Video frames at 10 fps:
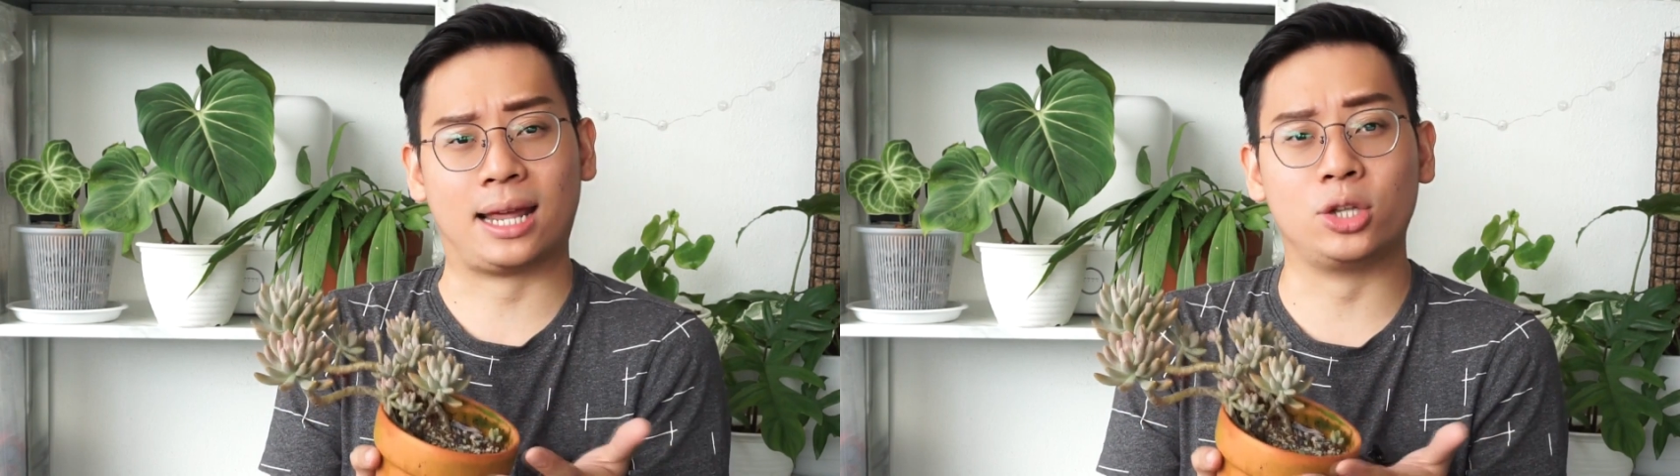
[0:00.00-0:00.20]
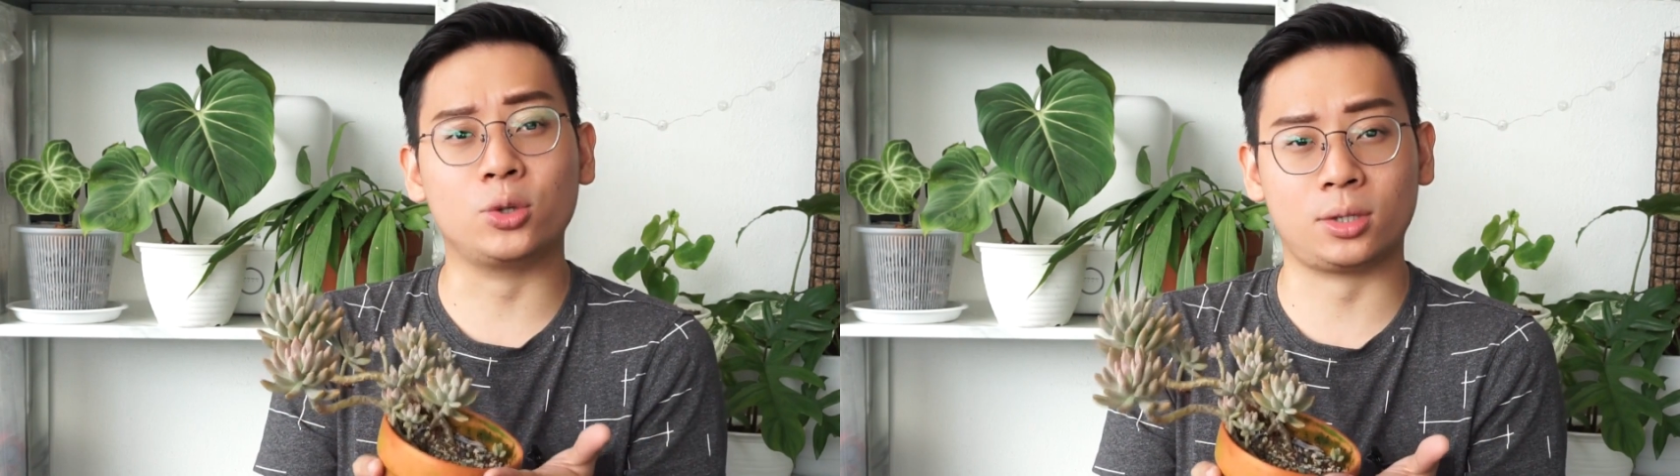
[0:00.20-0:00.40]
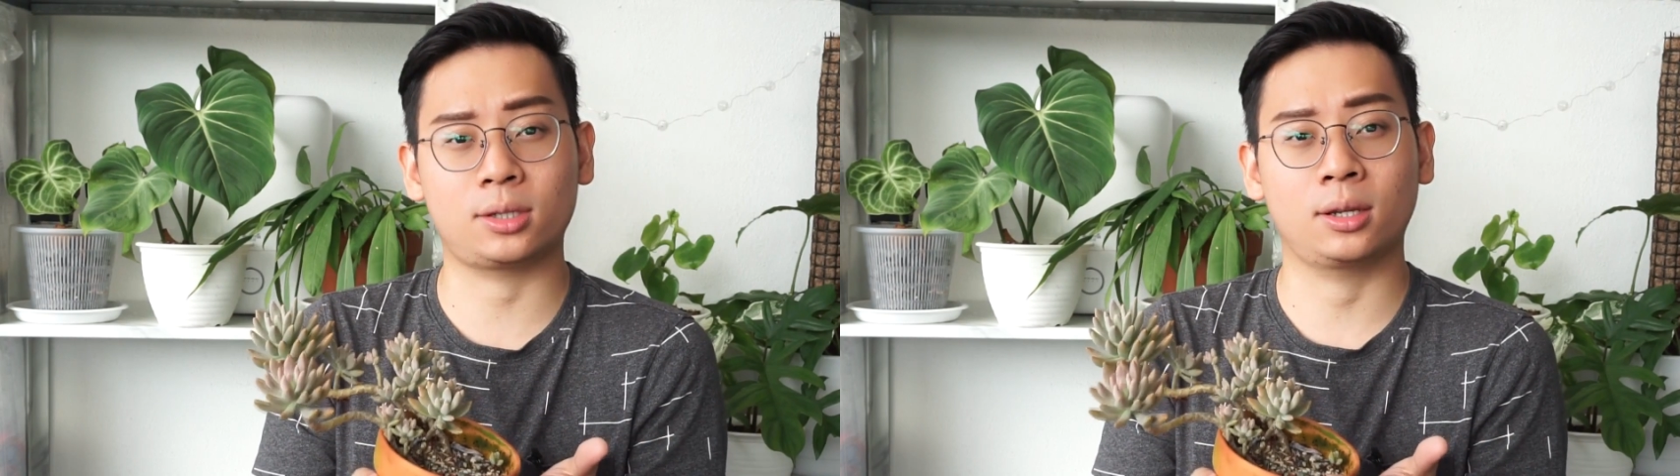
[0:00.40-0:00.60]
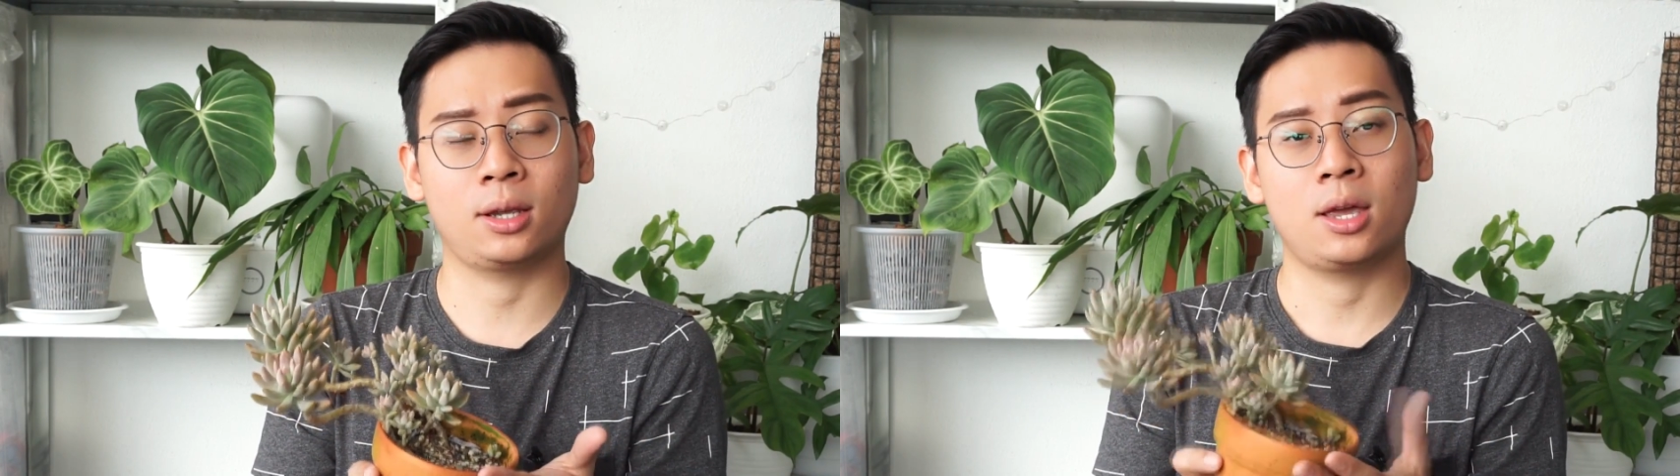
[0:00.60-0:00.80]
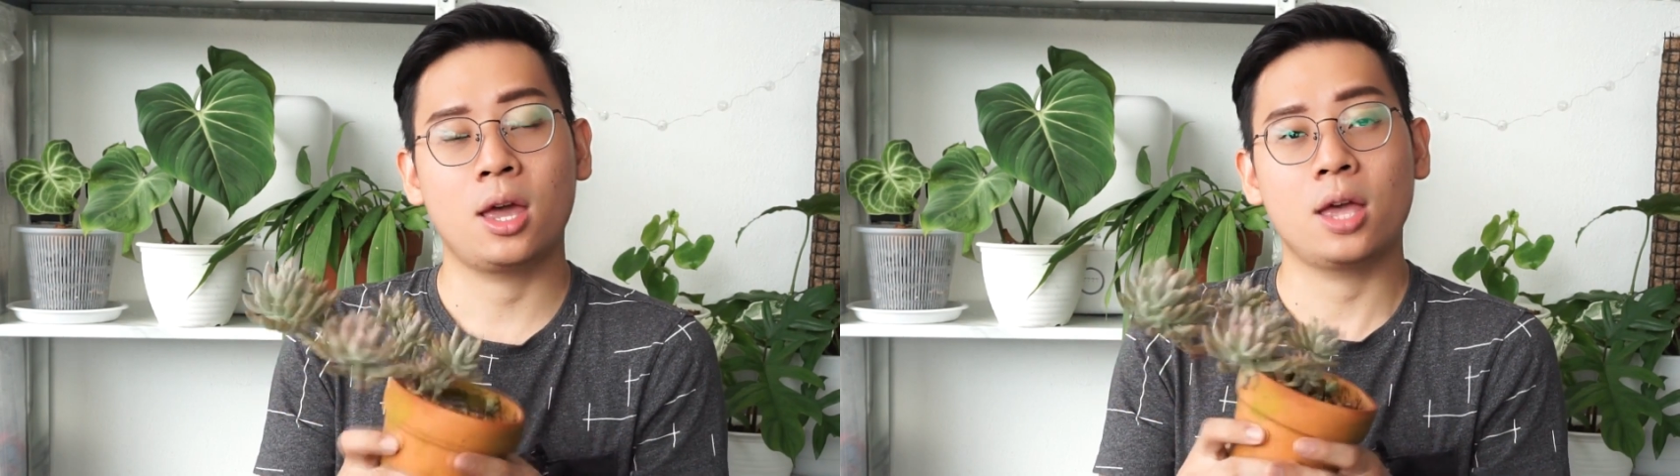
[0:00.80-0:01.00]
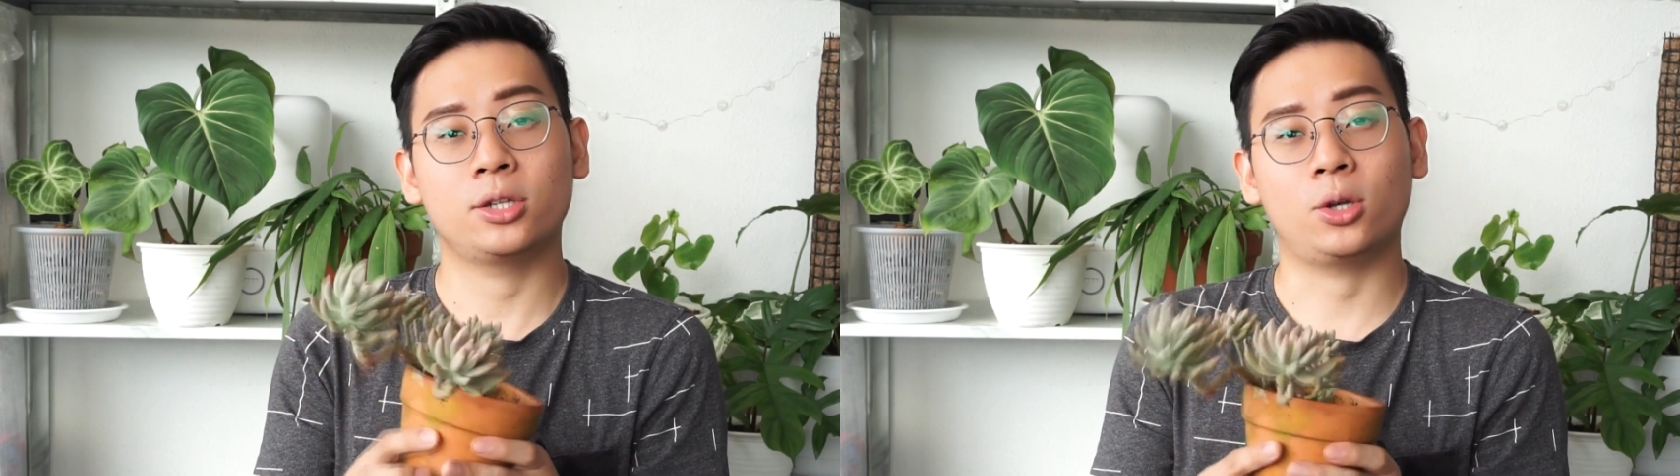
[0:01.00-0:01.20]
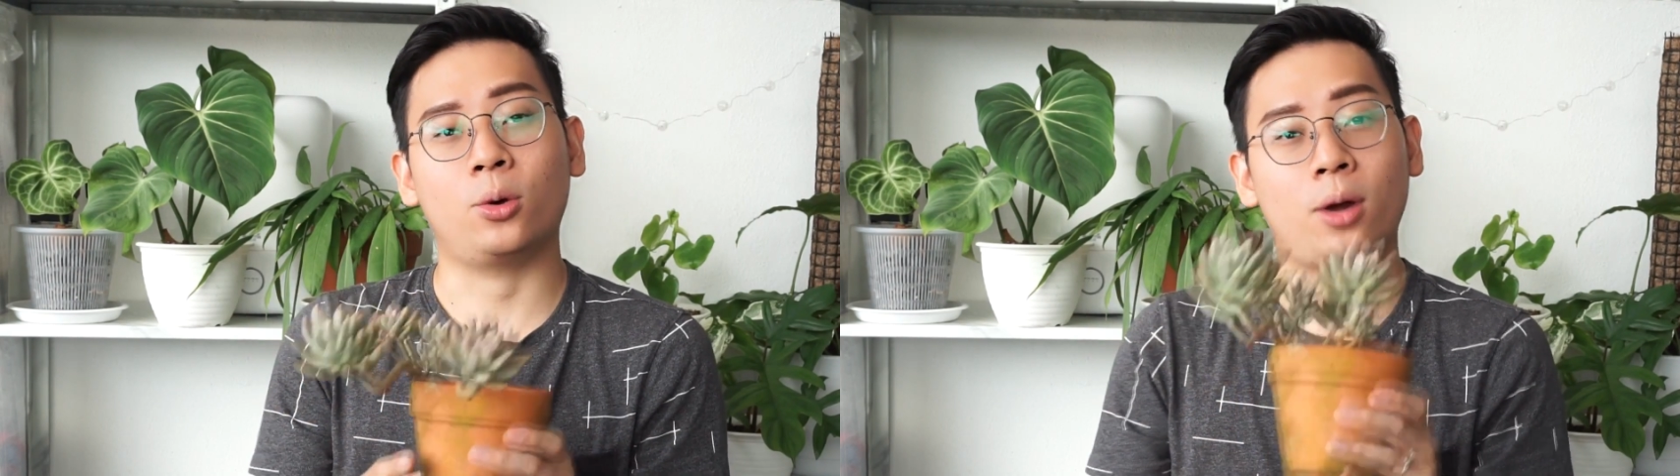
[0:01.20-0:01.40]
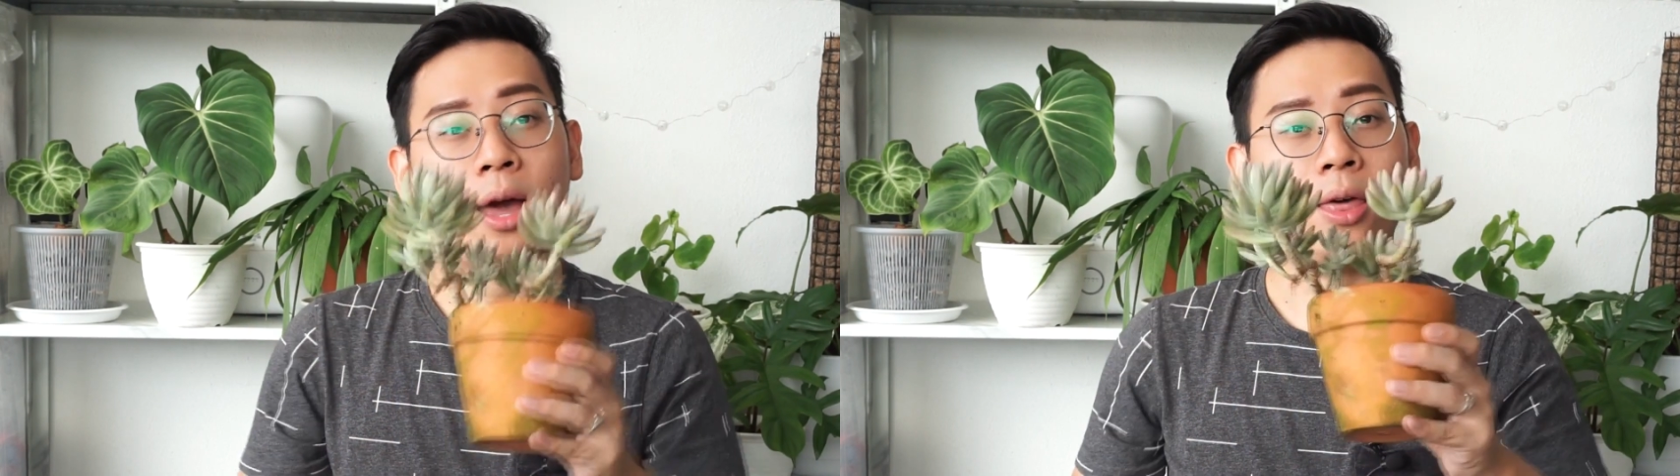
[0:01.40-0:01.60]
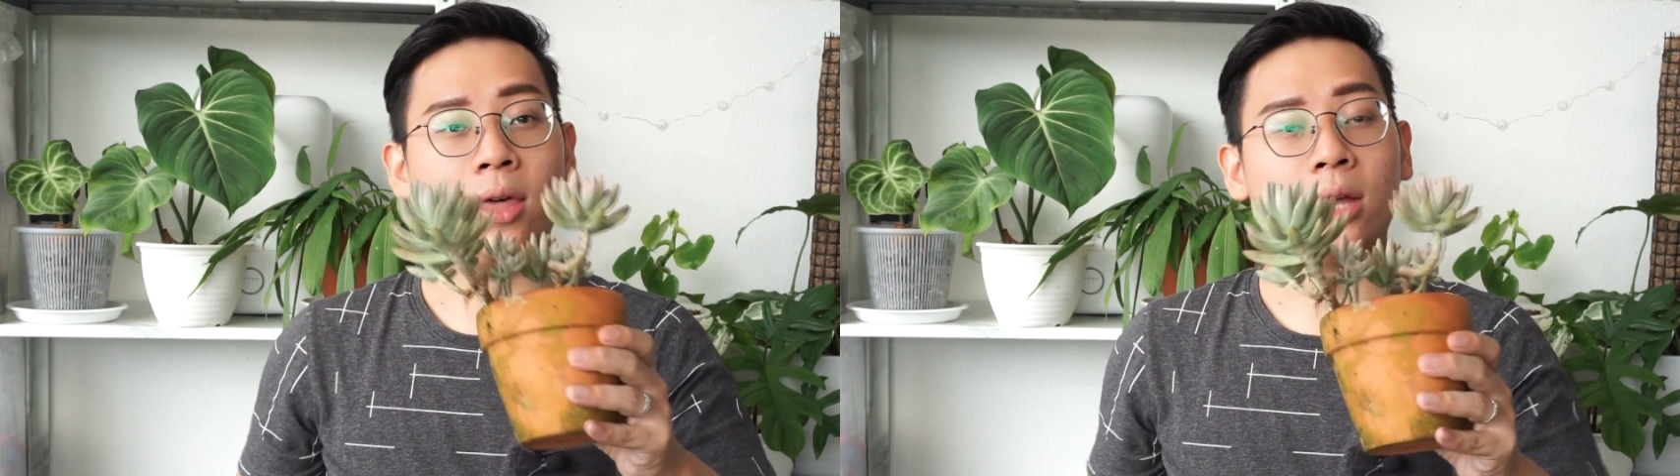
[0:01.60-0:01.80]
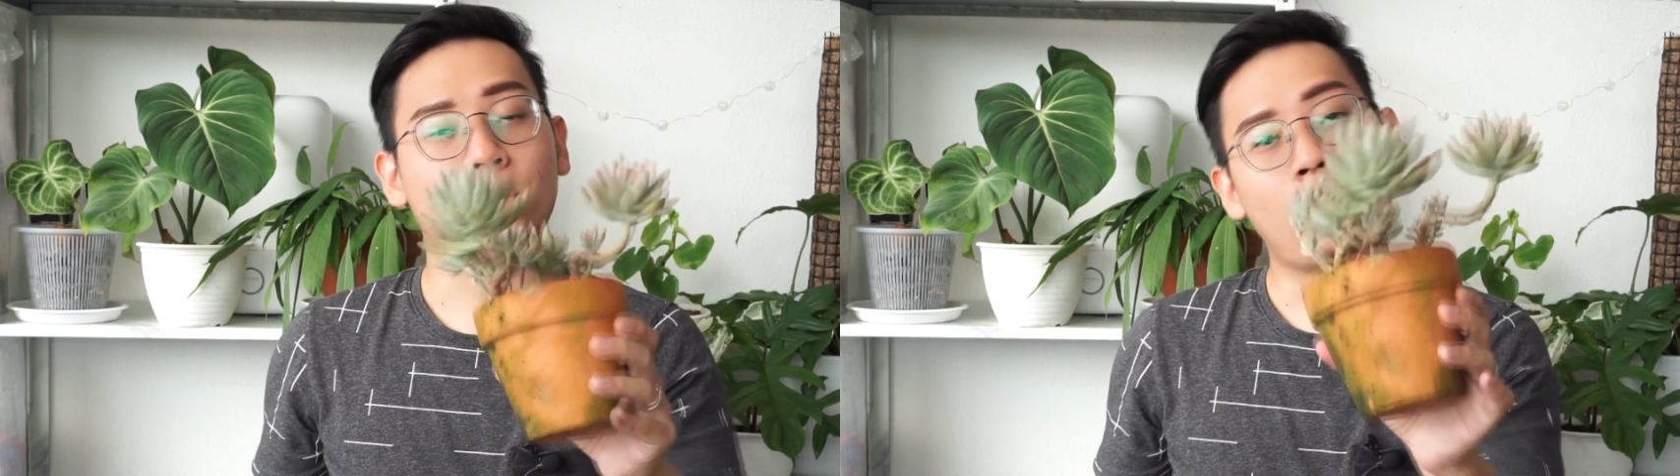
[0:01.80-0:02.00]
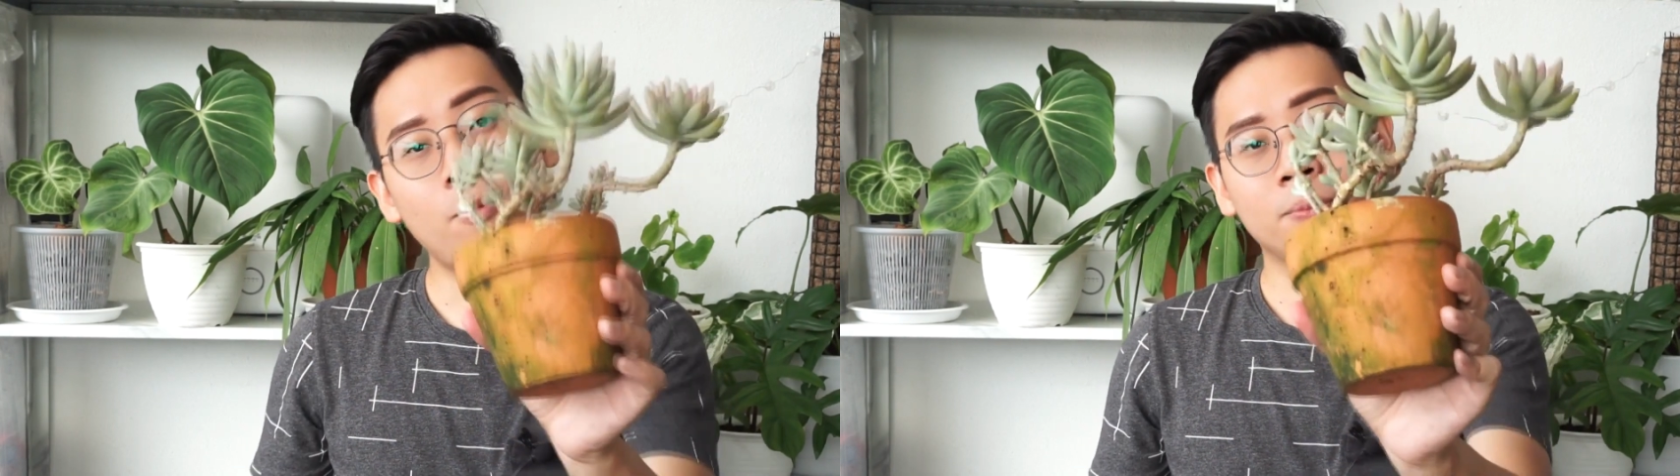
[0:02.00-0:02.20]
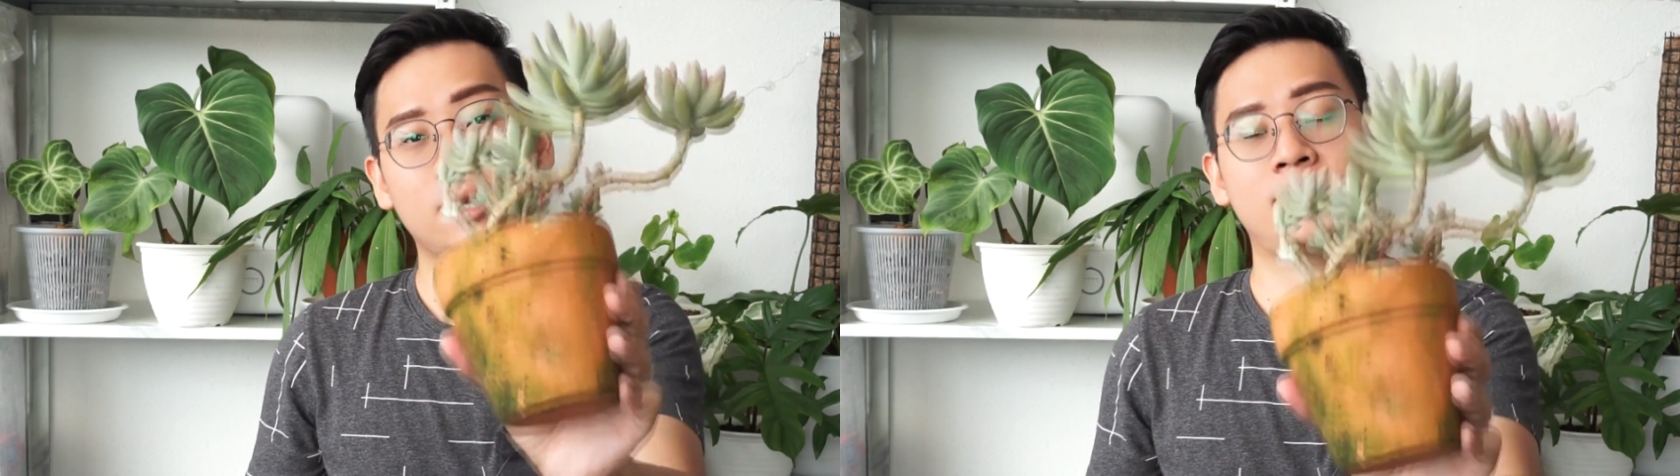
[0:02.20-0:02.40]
that I used. So there you go.